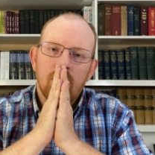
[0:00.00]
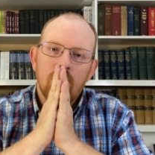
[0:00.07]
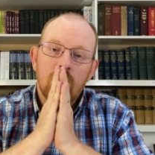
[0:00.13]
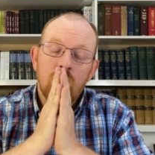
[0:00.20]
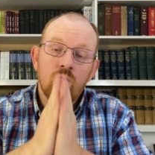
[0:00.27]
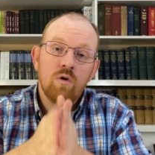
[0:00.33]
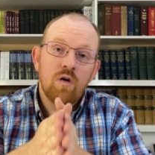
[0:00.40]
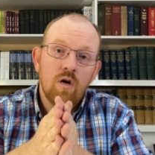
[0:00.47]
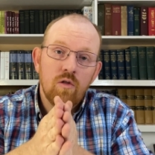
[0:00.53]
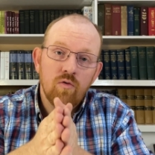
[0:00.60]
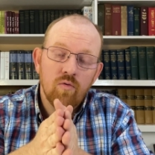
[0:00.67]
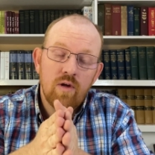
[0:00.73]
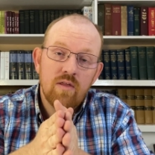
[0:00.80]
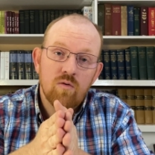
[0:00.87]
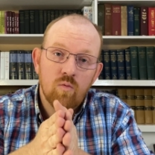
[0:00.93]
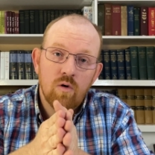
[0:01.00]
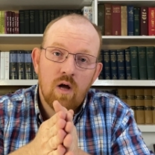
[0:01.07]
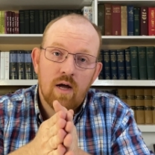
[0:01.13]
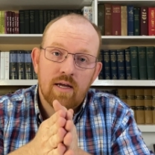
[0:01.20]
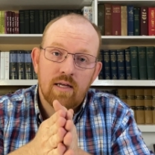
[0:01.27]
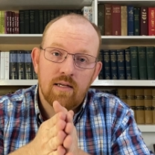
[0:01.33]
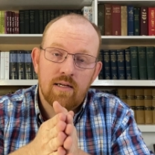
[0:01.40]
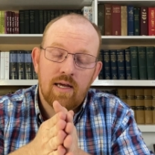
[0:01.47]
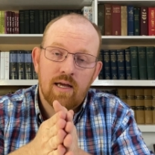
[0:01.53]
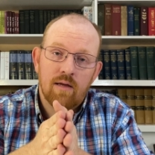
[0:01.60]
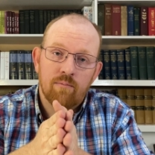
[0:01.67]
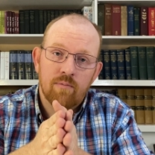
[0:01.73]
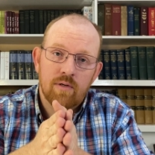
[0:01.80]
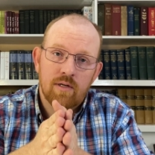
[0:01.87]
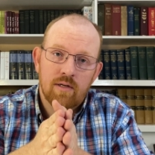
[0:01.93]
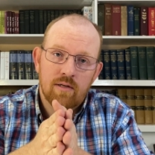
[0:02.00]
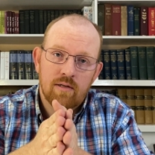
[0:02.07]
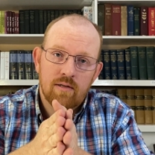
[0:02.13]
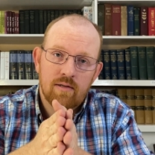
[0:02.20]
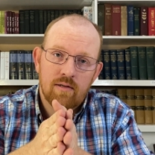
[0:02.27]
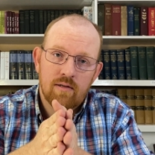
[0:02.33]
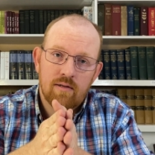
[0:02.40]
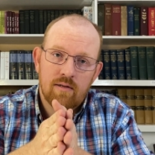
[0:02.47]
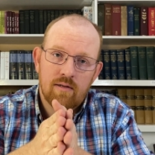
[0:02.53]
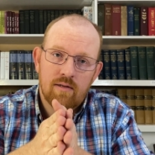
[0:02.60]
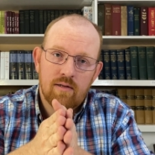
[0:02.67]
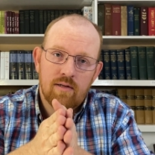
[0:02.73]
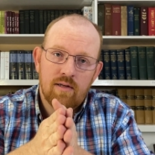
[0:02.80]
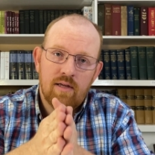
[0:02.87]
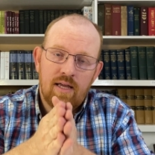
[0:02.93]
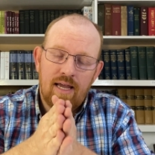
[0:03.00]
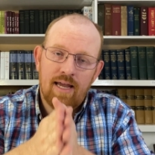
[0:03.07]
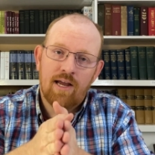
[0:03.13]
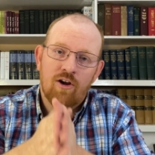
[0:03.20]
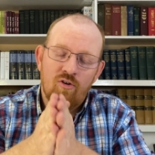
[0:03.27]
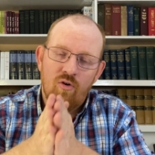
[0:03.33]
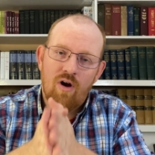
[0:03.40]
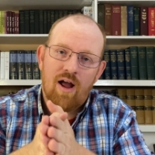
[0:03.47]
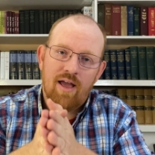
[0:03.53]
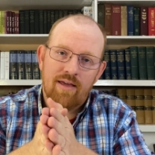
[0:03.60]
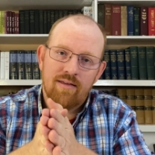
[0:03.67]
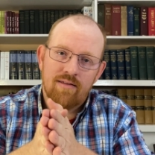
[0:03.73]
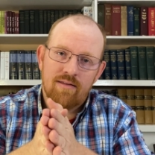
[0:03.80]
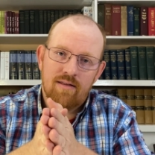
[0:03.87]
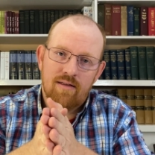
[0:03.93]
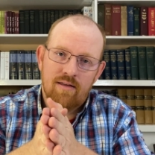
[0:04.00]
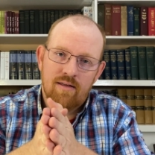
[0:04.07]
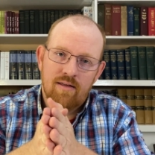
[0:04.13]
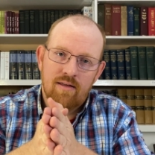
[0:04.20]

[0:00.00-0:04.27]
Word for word: You want to know the reason we're not condemned in Christ?